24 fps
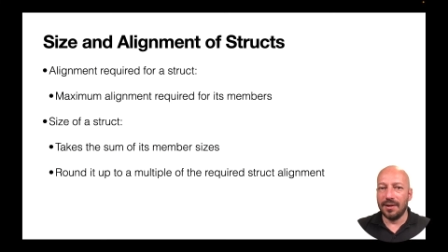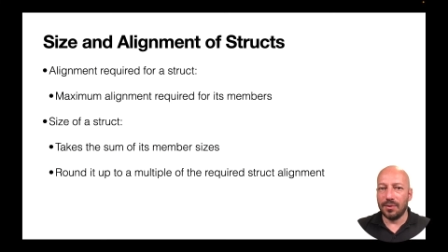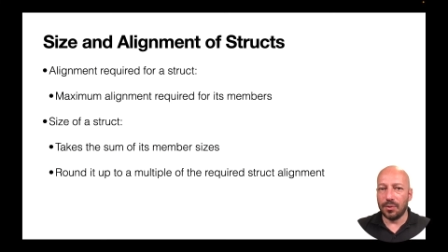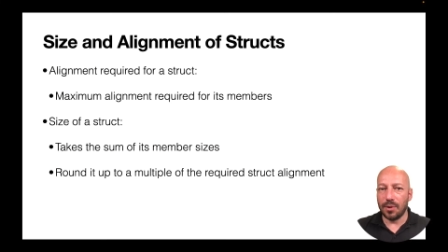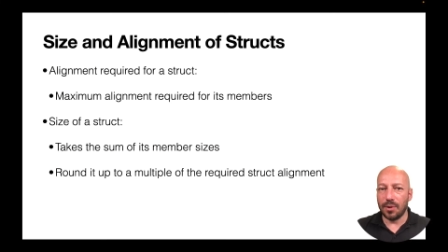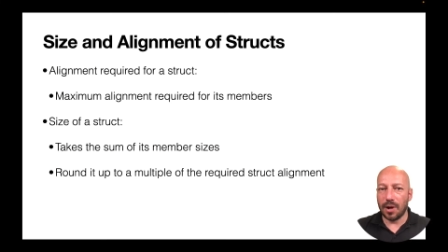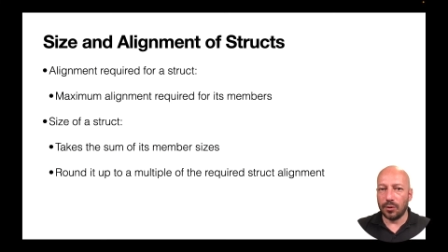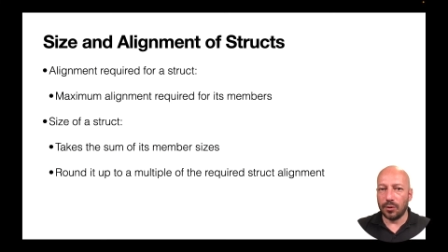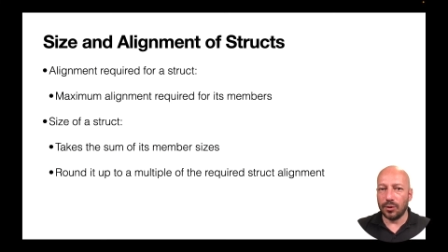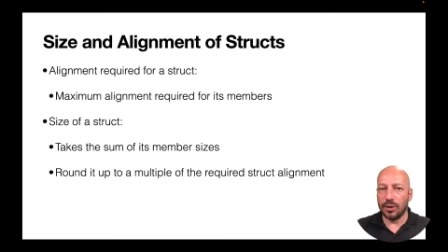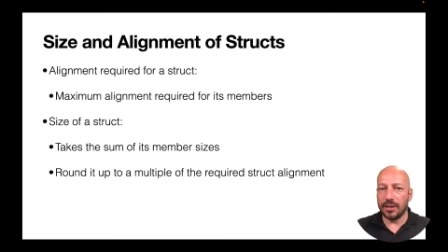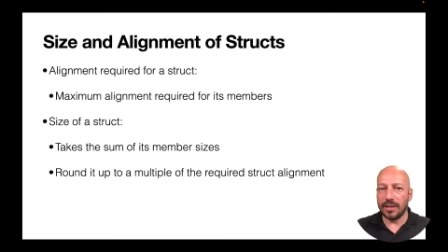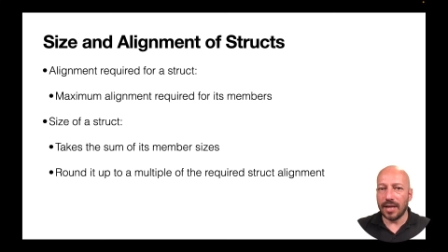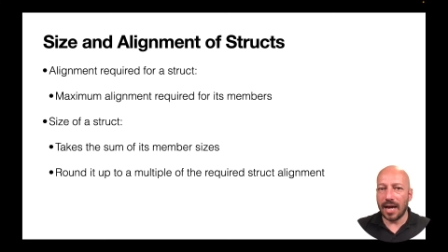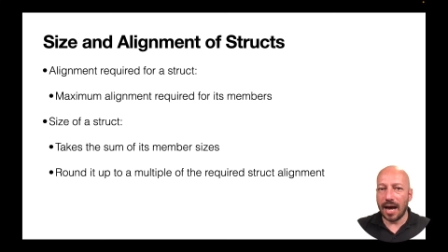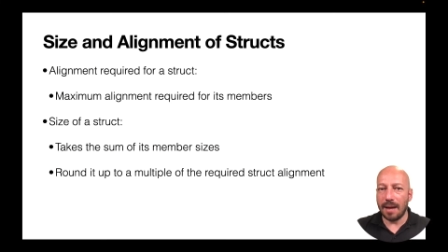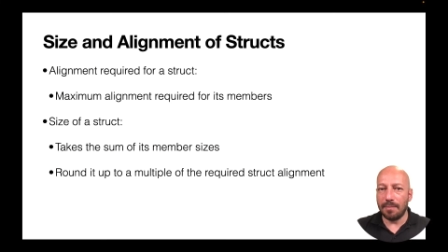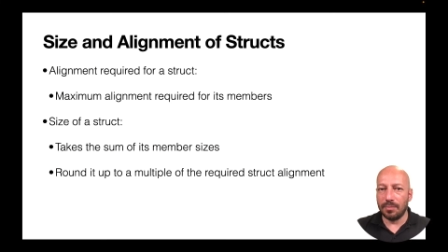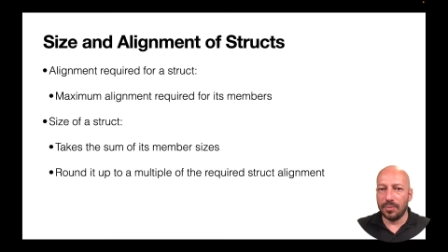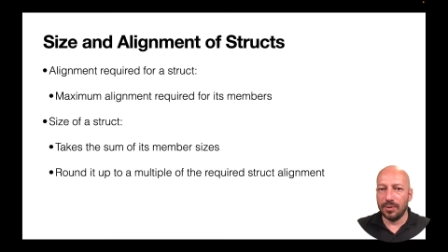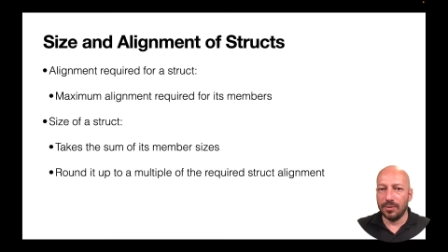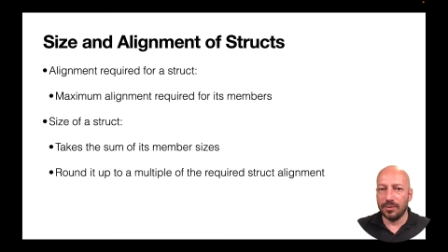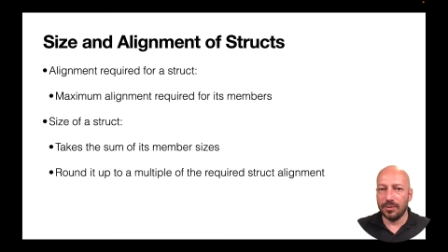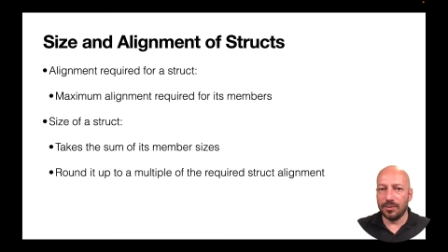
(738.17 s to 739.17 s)
rounded
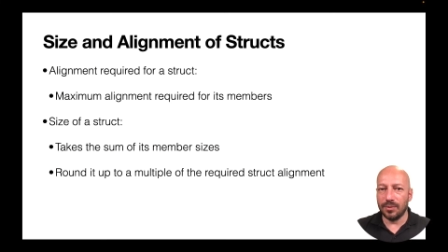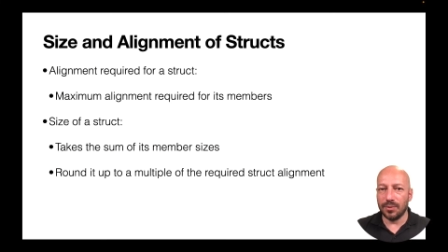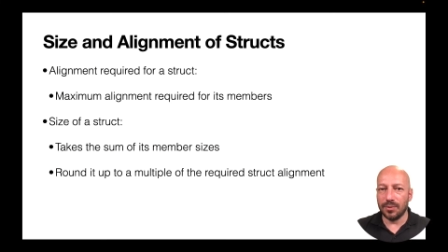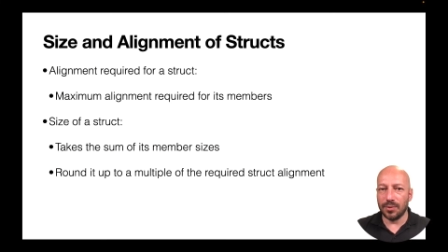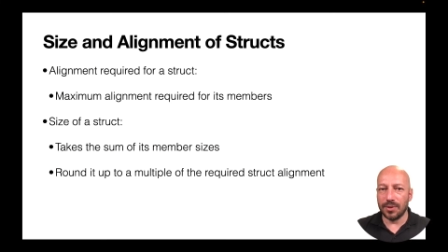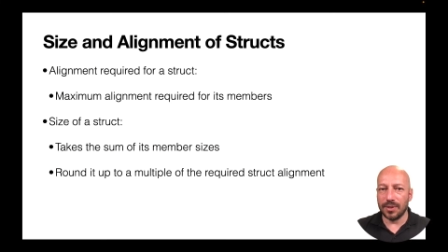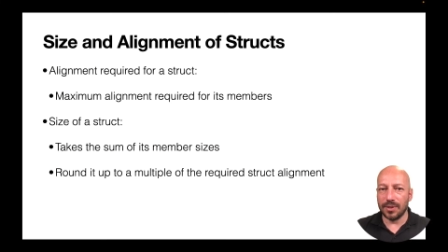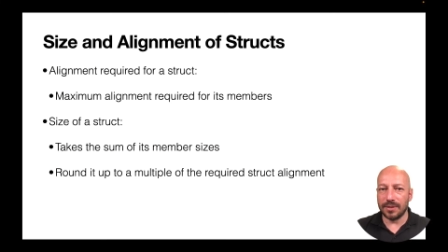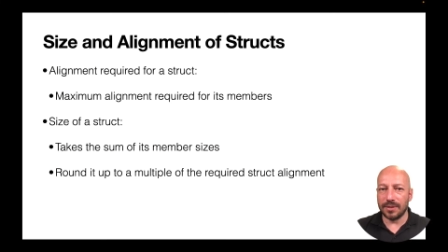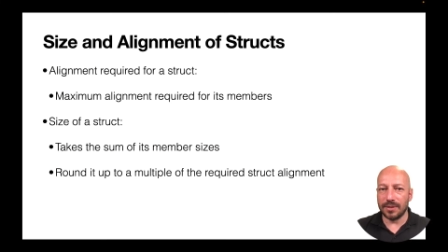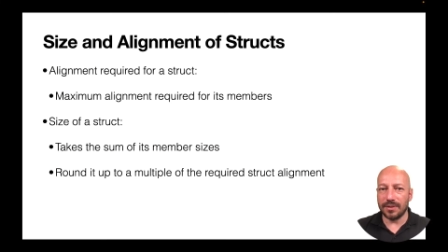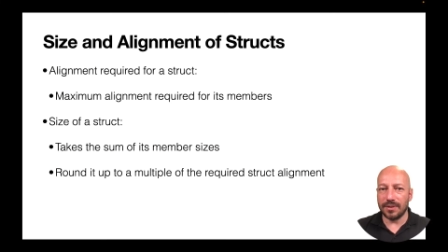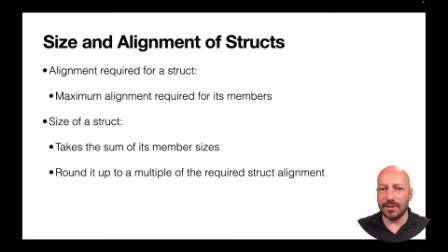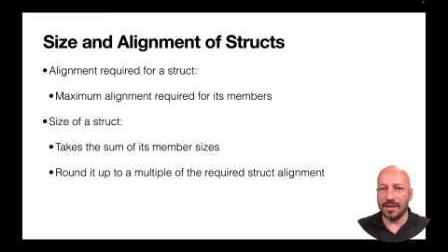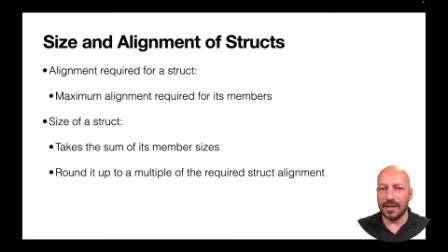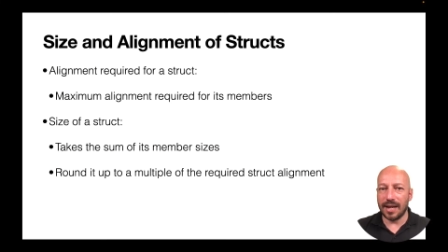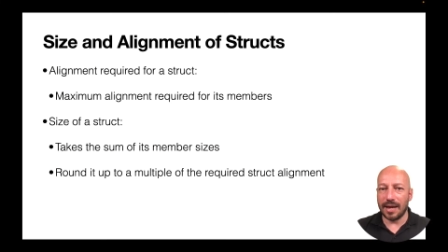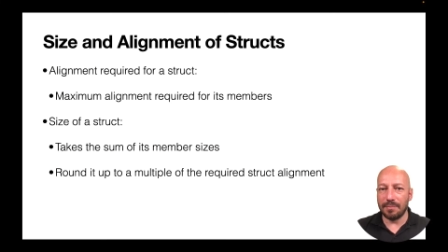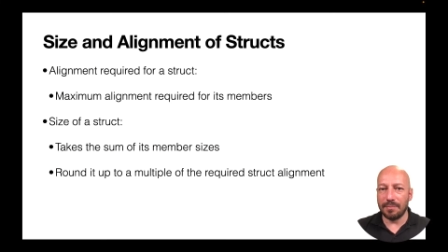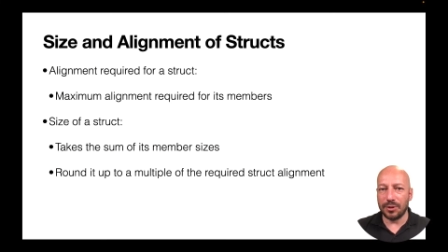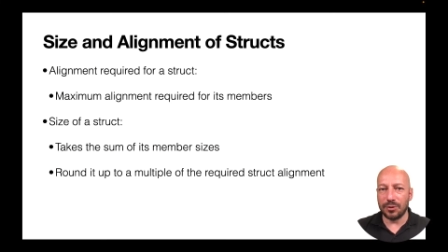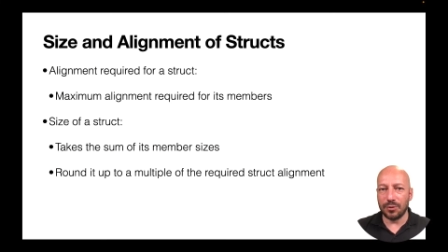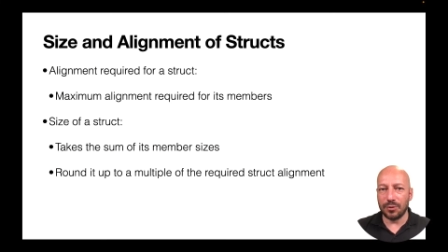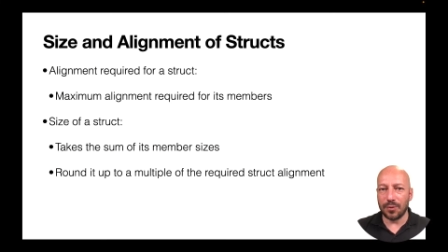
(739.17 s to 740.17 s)
up to this
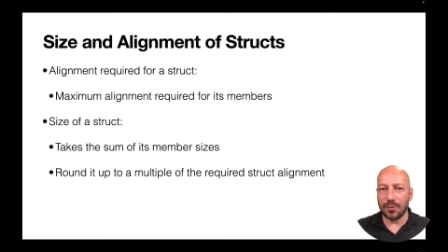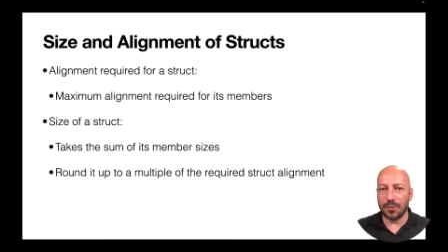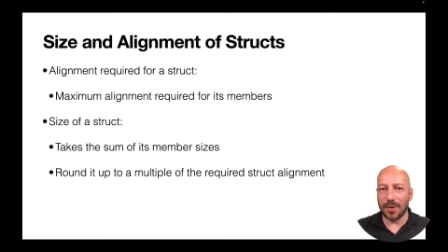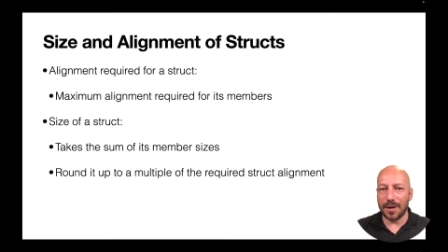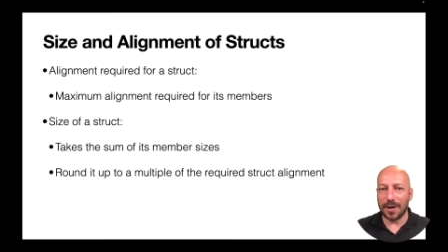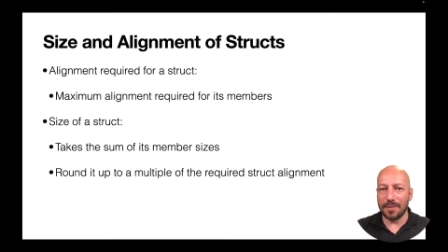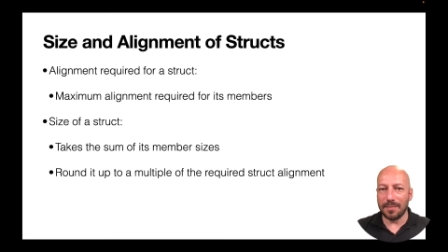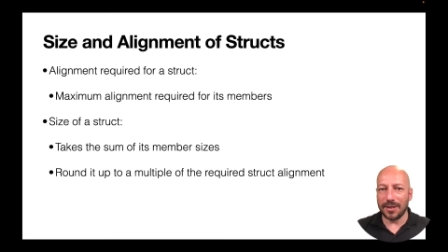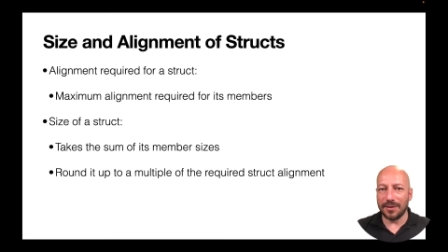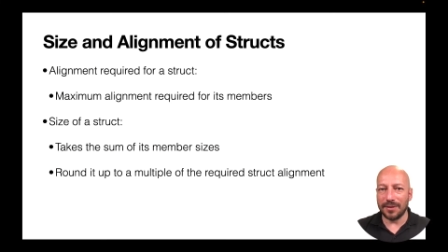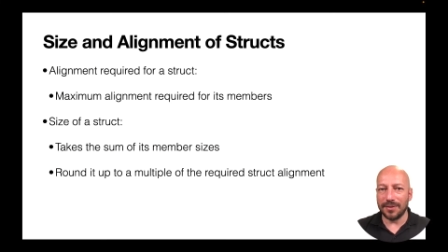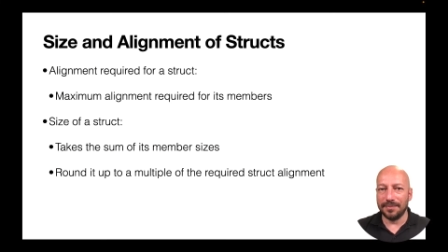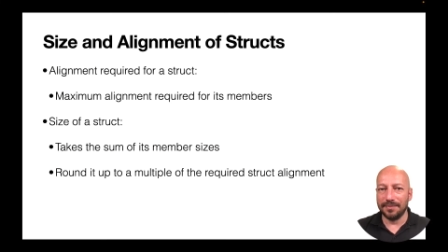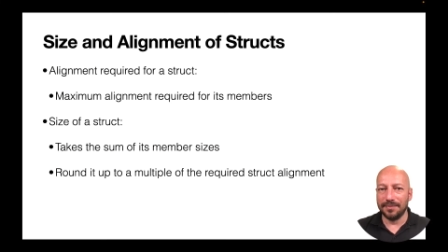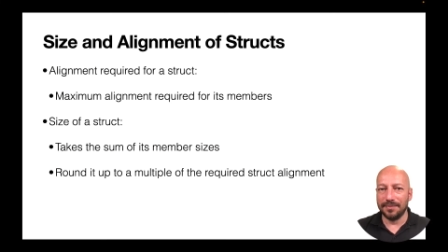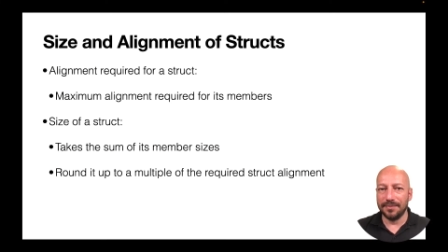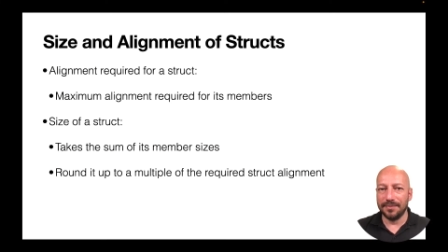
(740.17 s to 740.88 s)
alignment requirement.